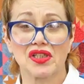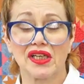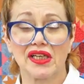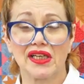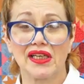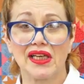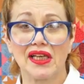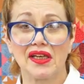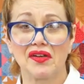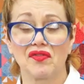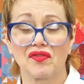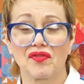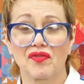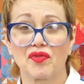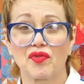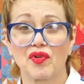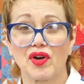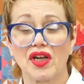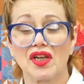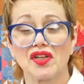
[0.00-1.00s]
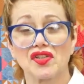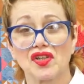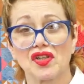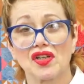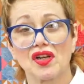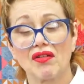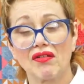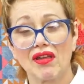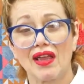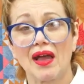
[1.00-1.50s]
lint free, so you
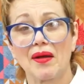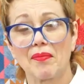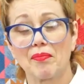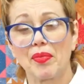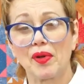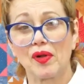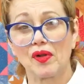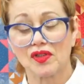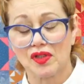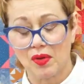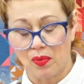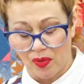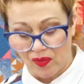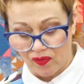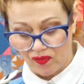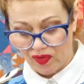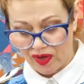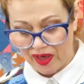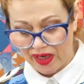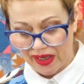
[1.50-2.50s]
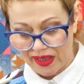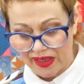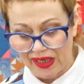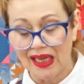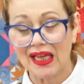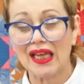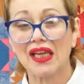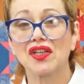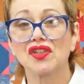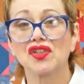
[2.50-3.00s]
don't get a build-up of lint.
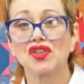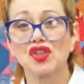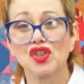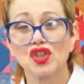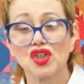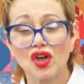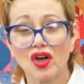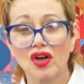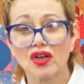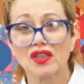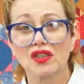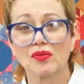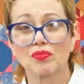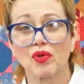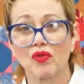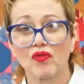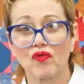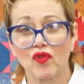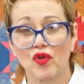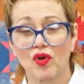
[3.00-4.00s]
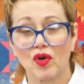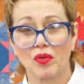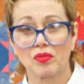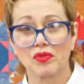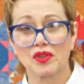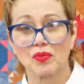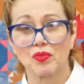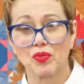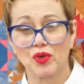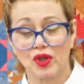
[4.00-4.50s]
It just
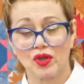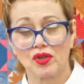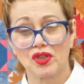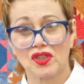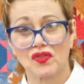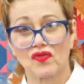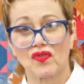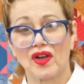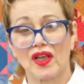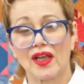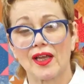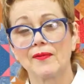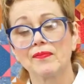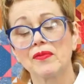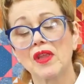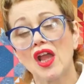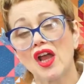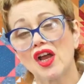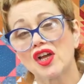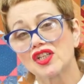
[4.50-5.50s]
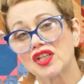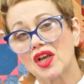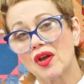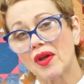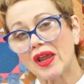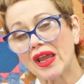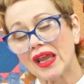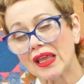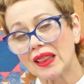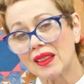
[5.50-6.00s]
performs beautifully.
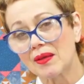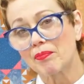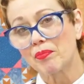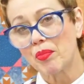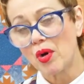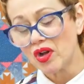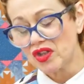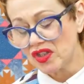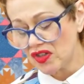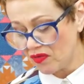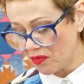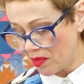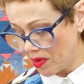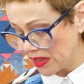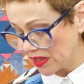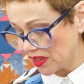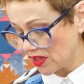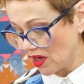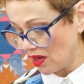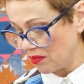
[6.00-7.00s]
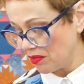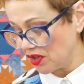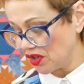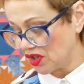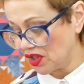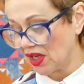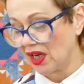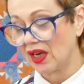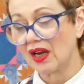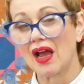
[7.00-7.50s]
So in the bottom of my sewing
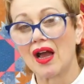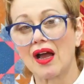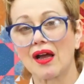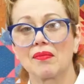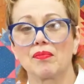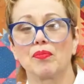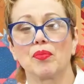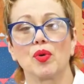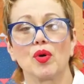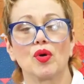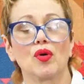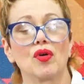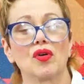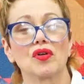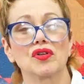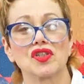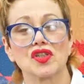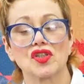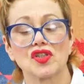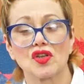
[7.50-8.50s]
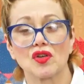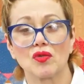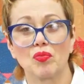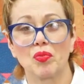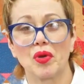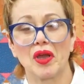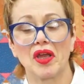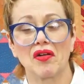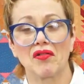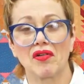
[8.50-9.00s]
machine, I put
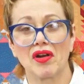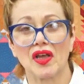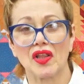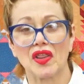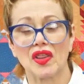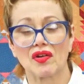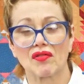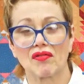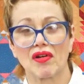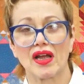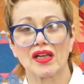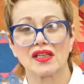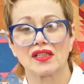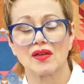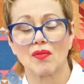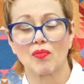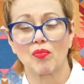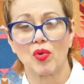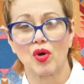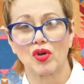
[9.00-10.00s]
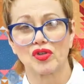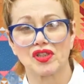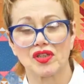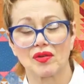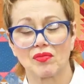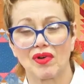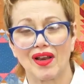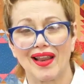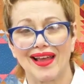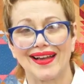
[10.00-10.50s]
Superior Threads
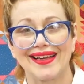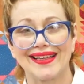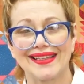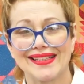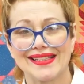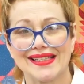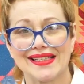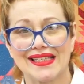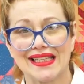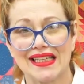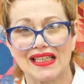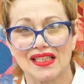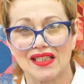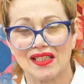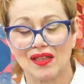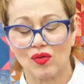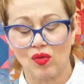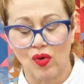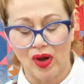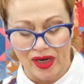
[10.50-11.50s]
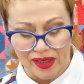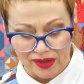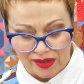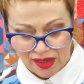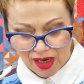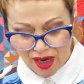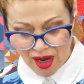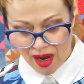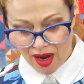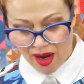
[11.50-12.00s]
bottom line 60 weight
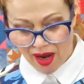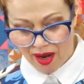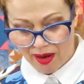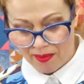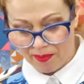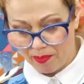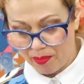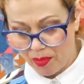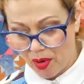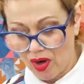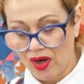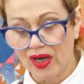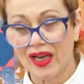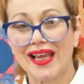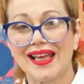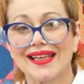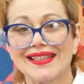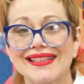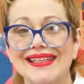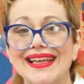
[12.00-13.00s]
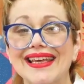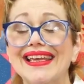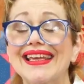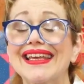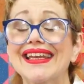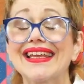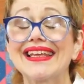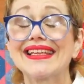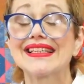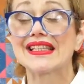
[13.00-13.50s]
polyester.
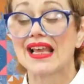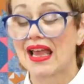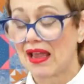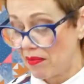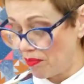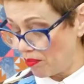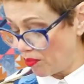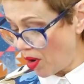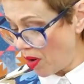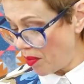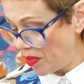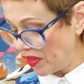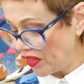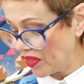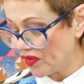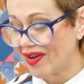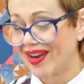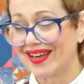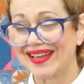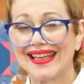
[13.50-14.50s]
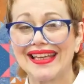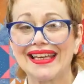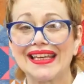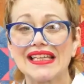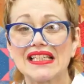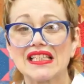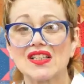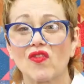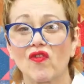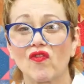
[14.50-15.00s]
It is a bobbin thread. It
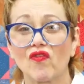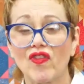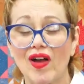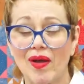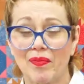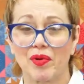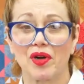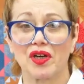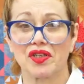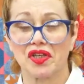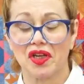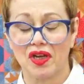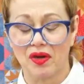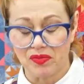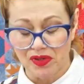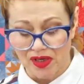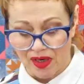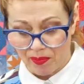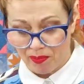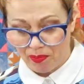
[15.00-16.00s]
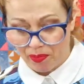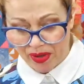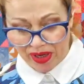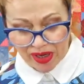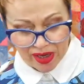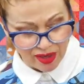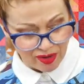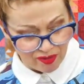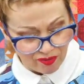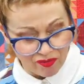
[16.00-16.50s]
is fabulous. It comes in a
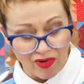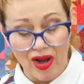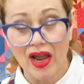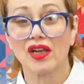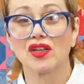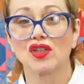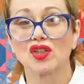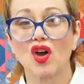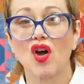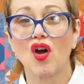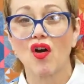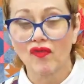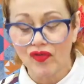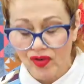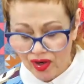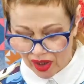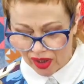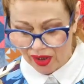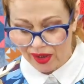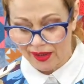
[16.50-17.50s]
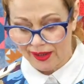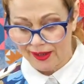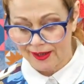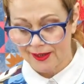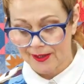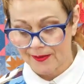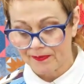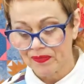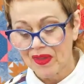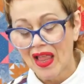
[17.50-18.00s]
big range of
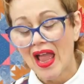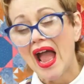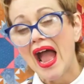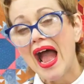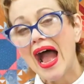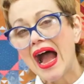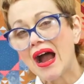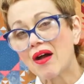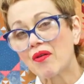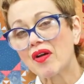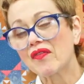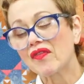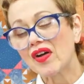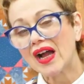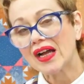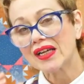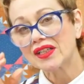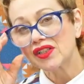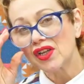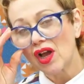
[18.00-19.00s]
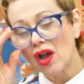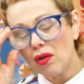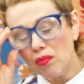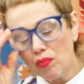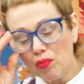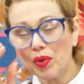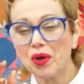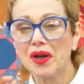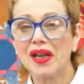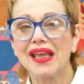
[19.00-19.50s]
colours. However, I
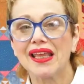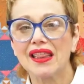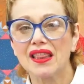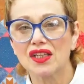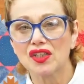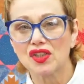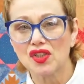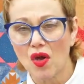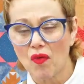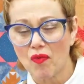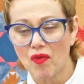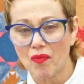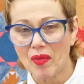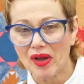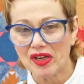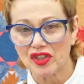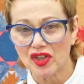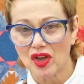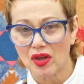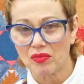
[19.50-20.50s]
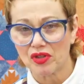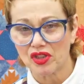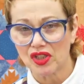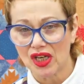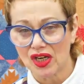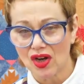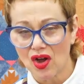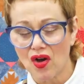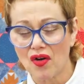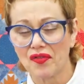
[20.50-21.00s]
don't put it in the top of my sewing
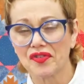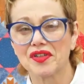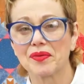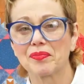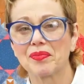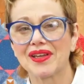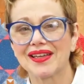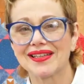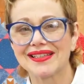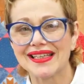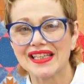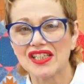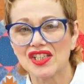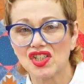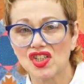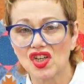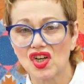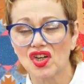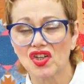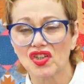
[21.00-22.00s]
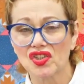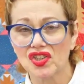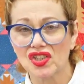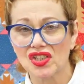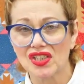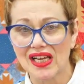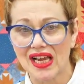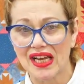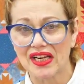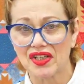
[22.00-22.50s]
machine often, because it does
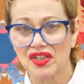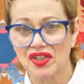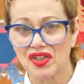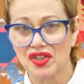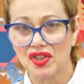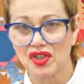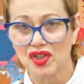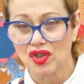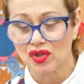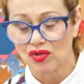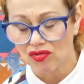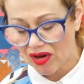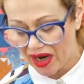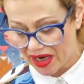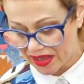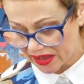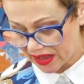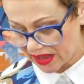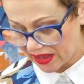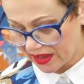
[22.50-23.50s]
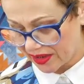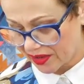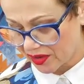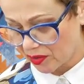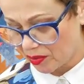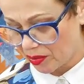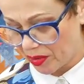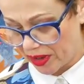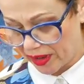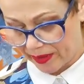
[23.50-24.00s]
tend to shred a
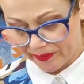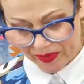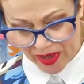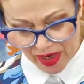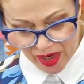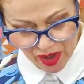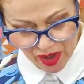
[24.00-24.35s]
little bit.